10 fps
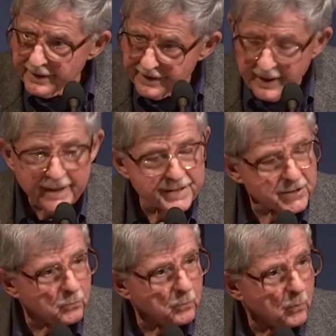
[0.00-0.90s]

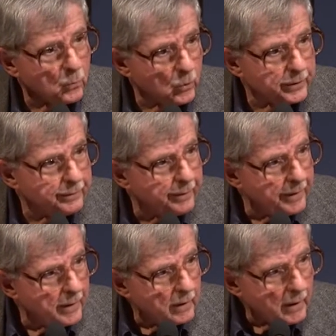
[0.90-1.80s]
theism would
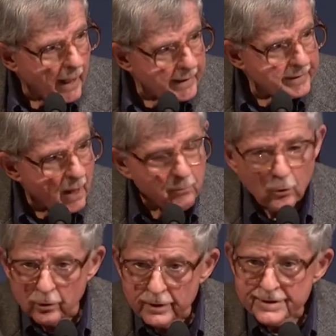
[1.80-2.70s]
end up
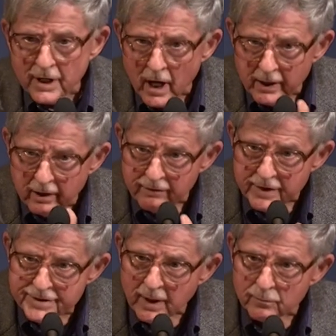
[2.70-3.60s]
on the side of the
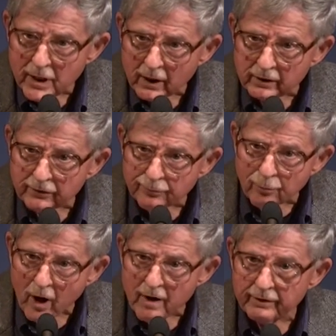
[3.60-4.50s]
subjective,
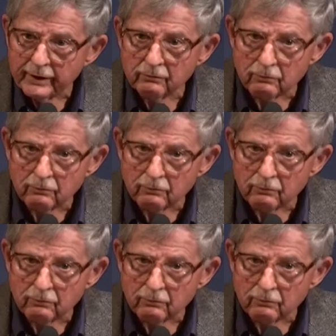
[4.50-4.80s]
private,